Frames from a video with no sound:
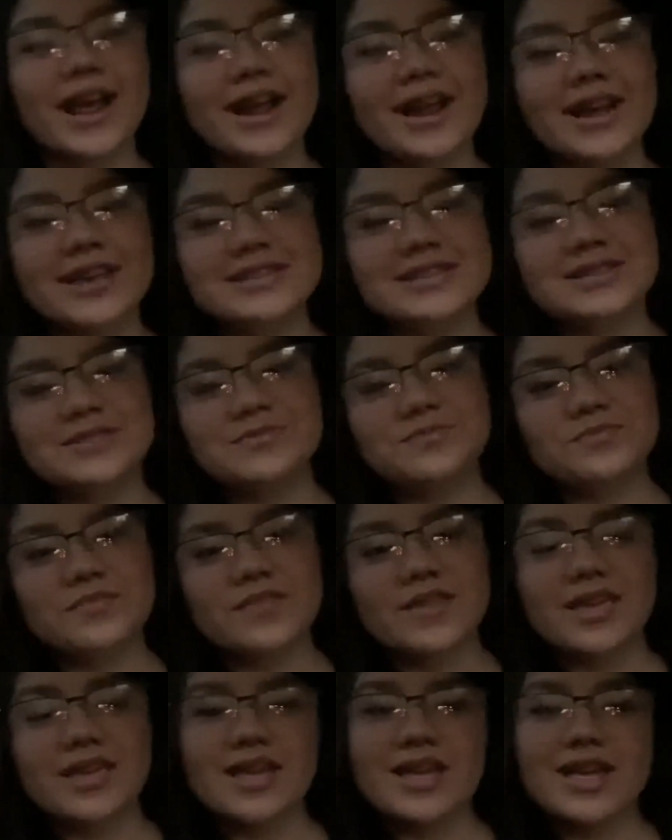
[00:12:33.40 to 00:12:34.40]
guys.
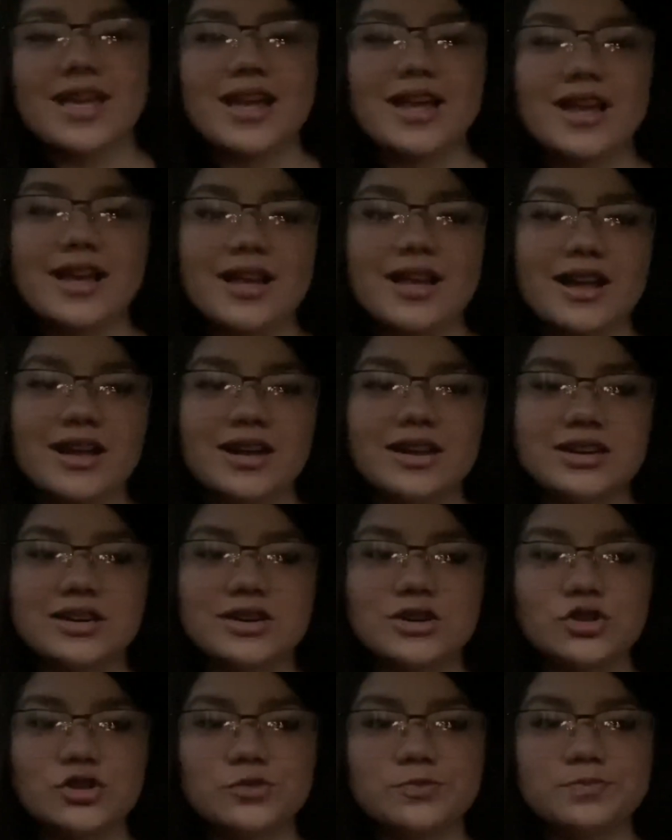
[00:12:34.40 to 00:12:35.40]

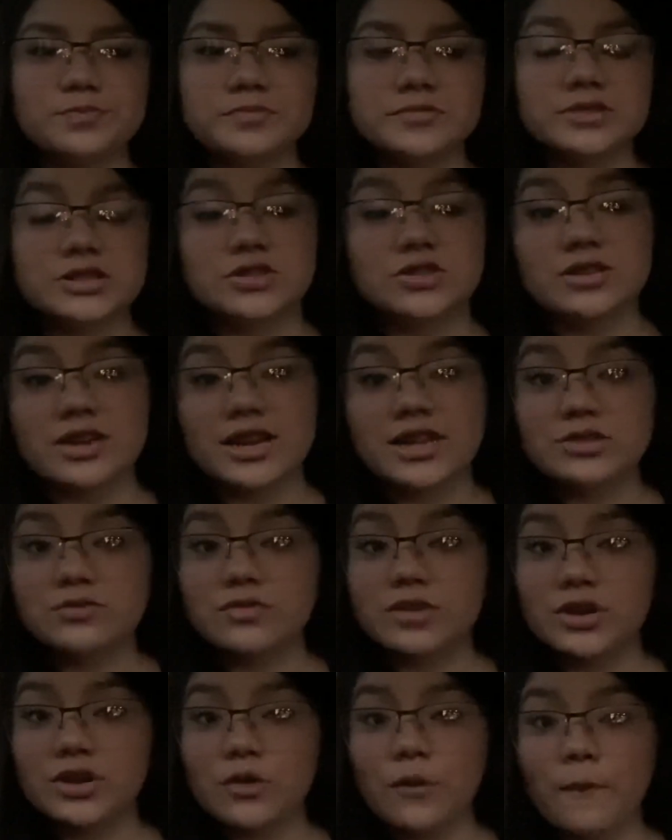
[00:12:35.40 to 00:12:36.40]
Till the next
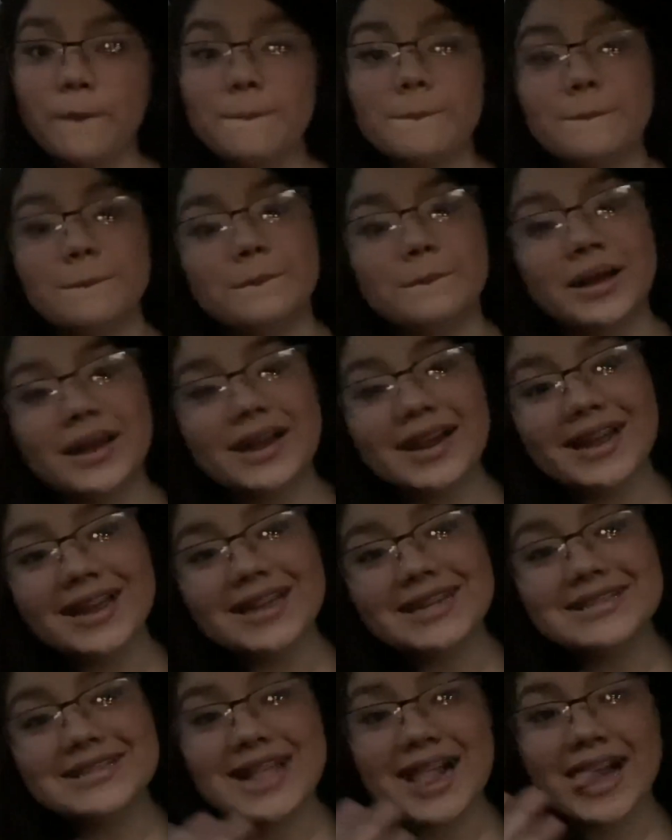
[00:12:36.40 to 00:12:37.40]
video. Bye,
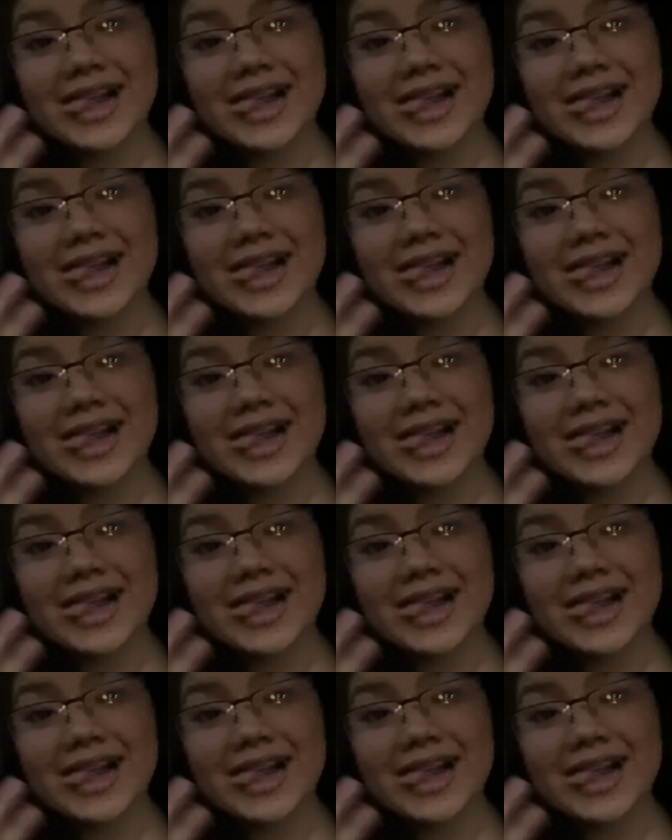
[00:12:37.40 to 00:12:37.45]
guys.